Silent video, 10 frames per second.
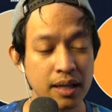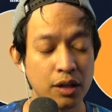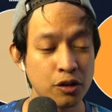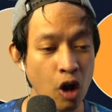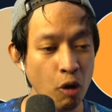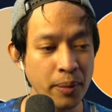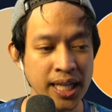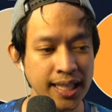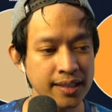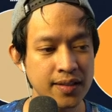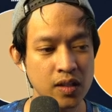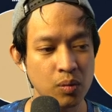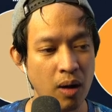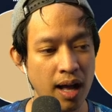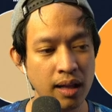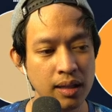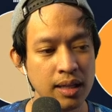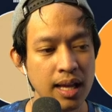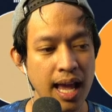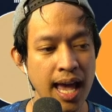no Beakings as well,
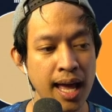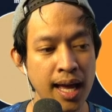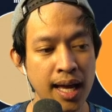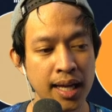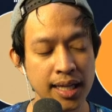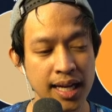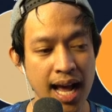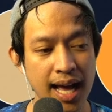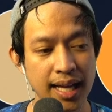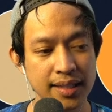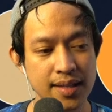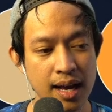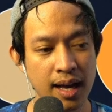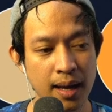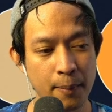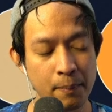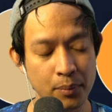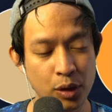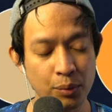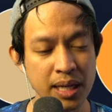and it has 3
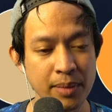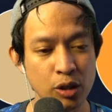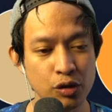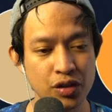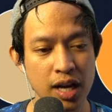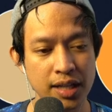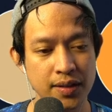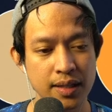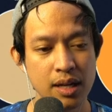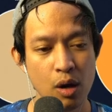Medusas,